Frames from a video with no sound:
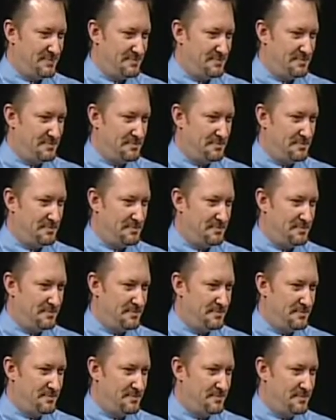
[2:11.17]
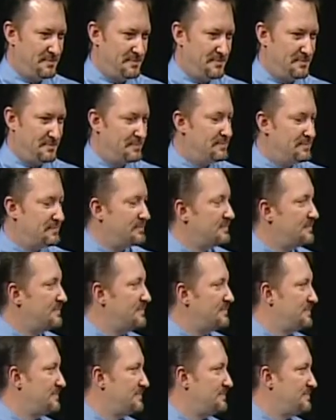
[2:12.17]

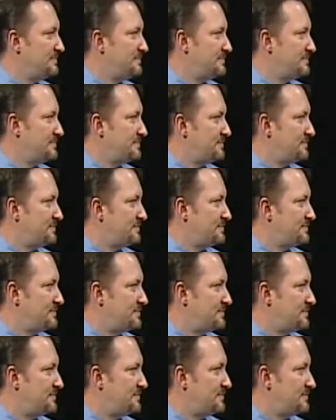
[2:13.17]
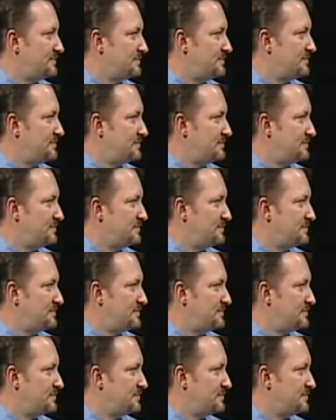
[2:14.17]

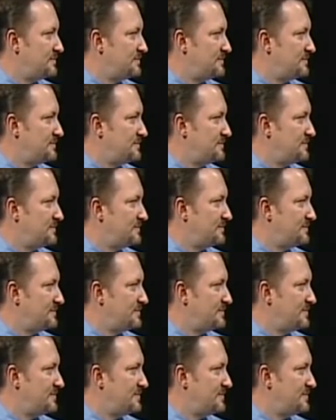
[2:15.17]
The person shown says nothing.